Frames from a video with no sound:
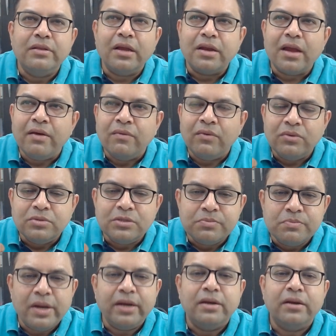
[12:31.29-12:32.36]
that I want to
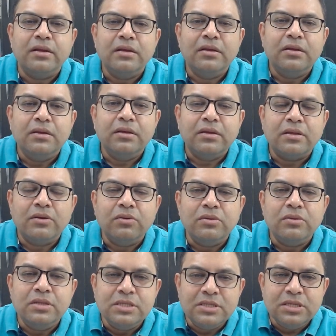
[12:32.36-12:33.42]
spread, you know,
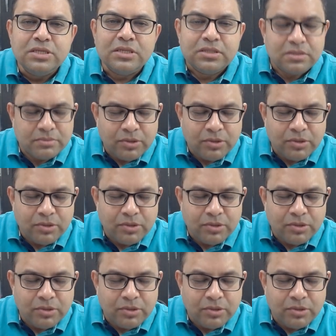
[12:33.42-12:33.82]
these teachings.